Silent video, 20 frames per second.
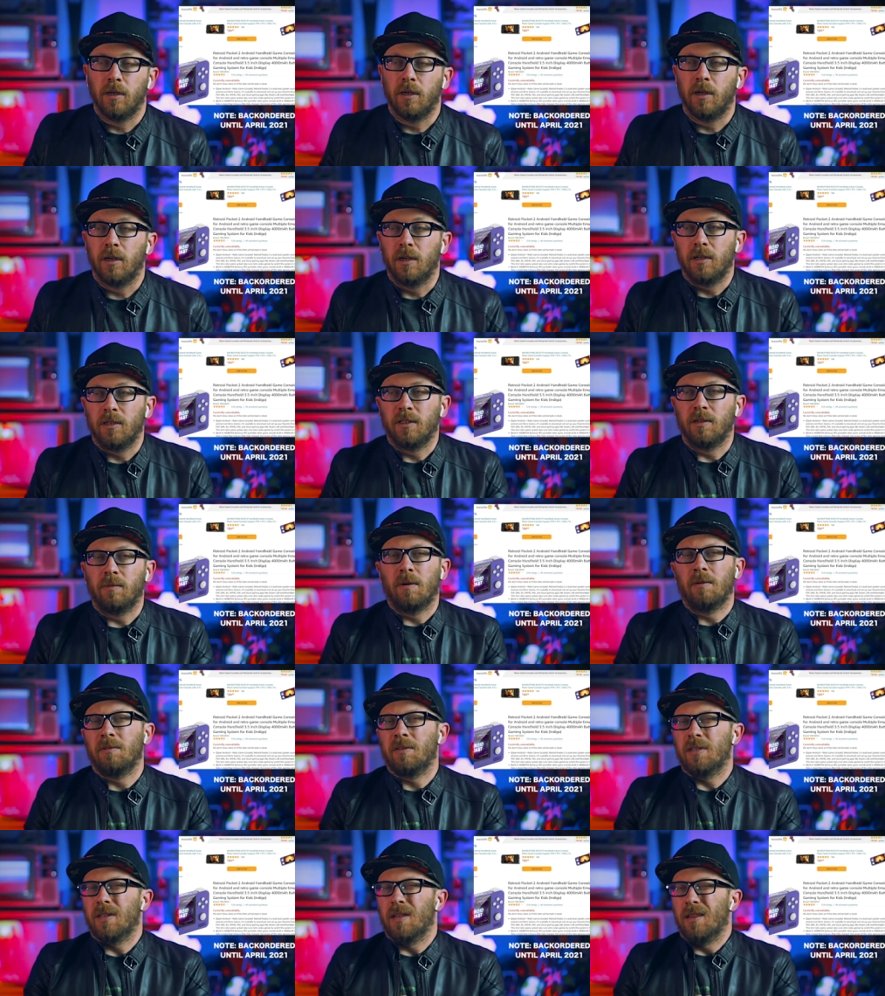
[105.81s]
Uh,
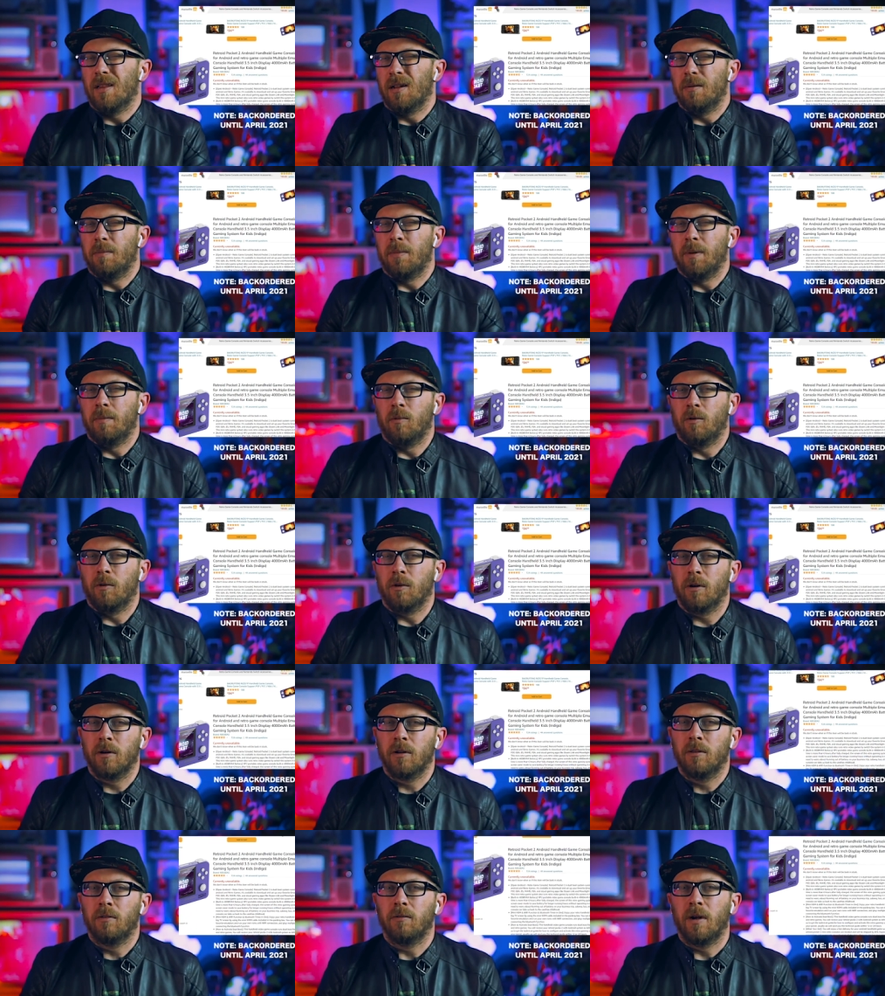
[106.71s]
sometimes it's a little bit
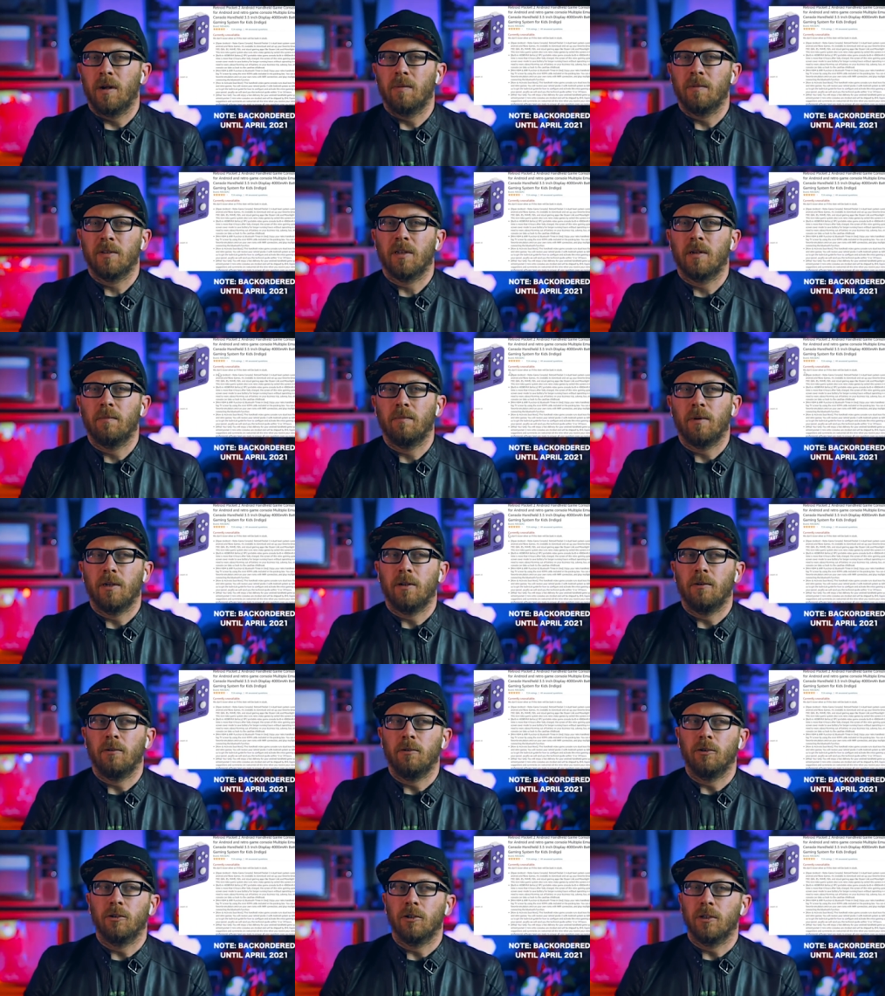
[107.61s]
more through Amazon, but
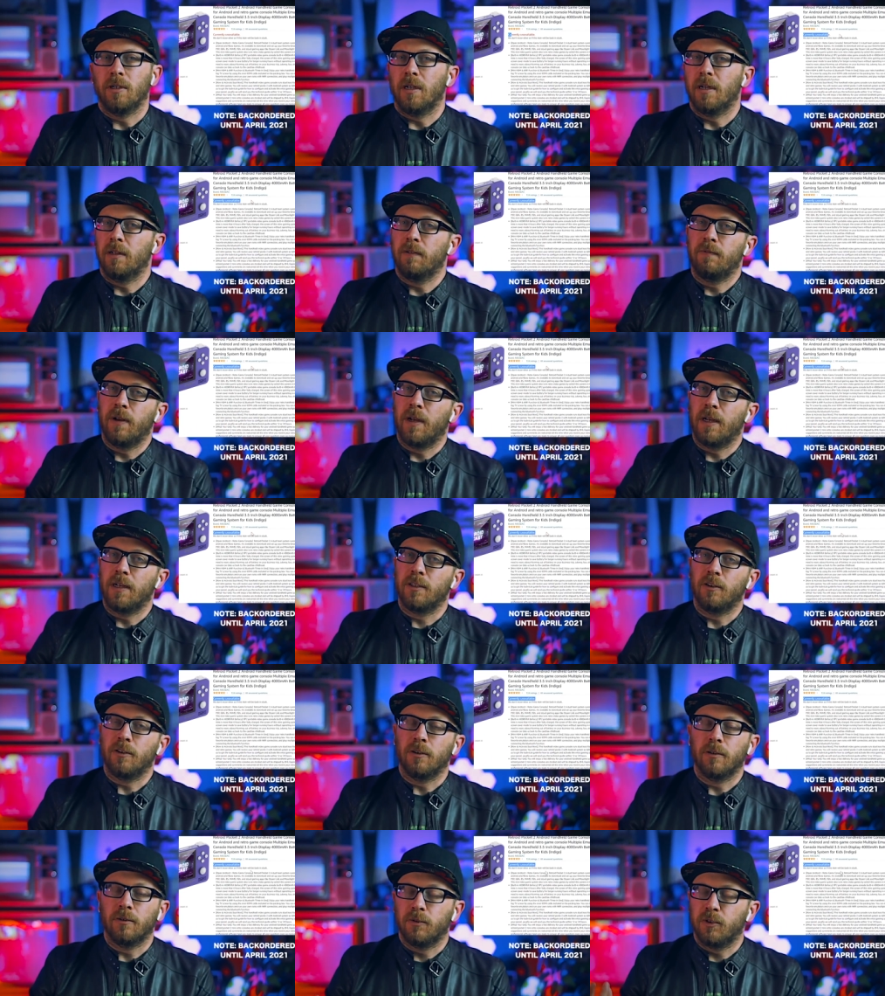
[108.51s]
you usually get it
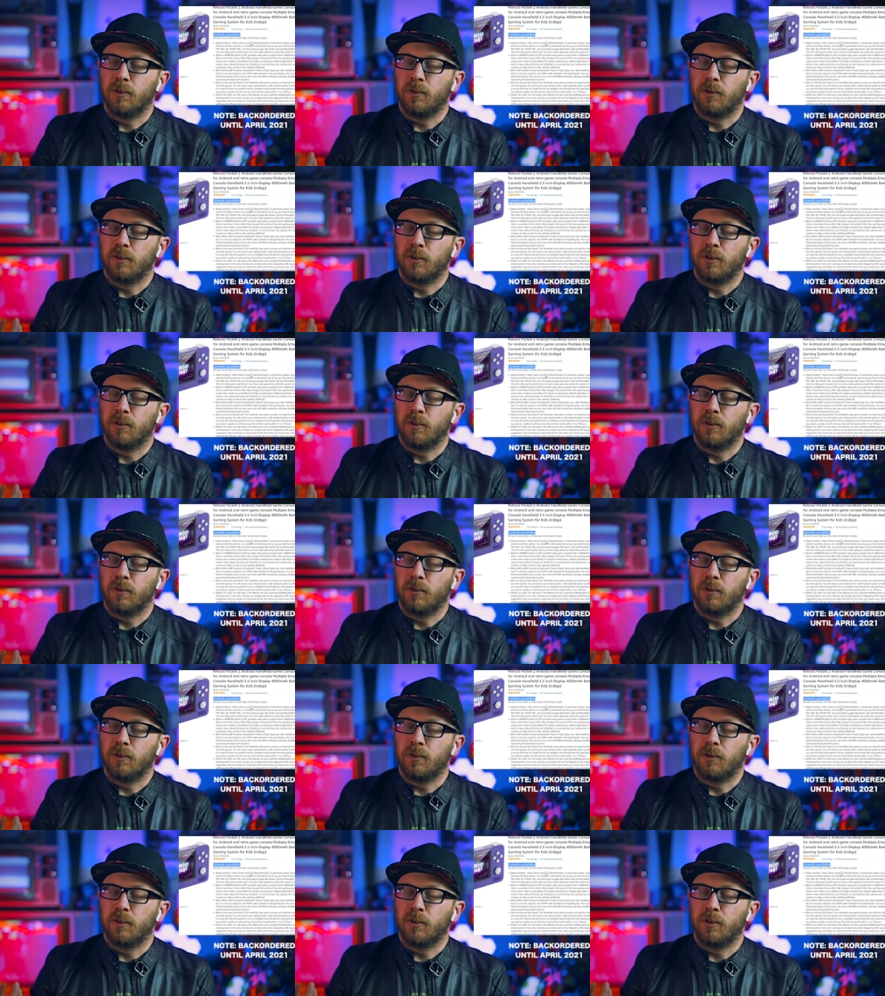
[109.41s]
faster,